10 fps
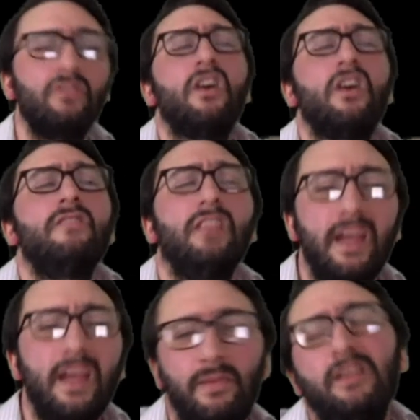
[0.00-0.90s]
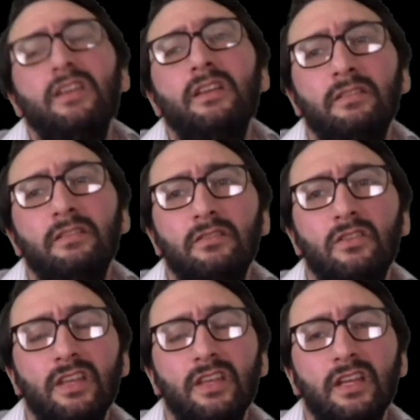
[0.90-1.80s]
shift his
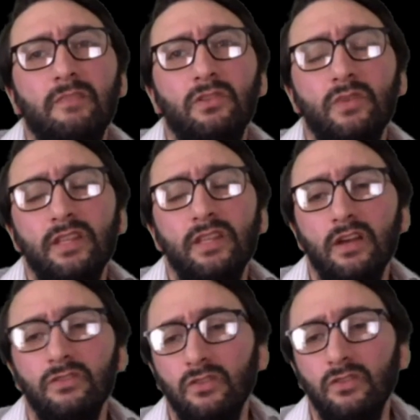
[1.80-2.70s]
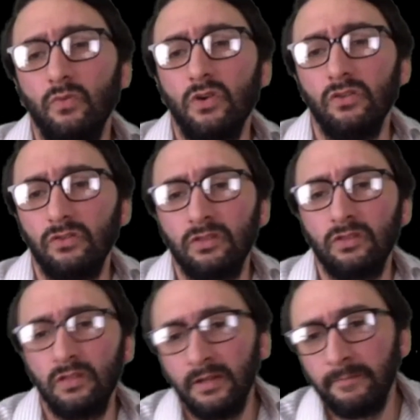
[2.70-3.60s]
views and perspective as he
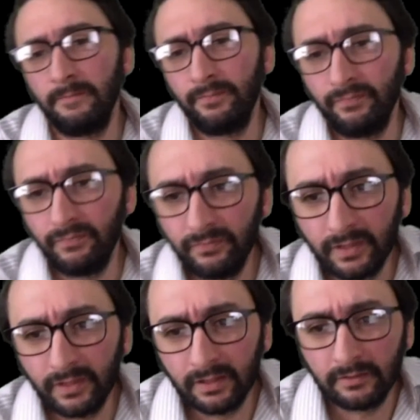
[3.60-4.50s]
wishes. It's also quite good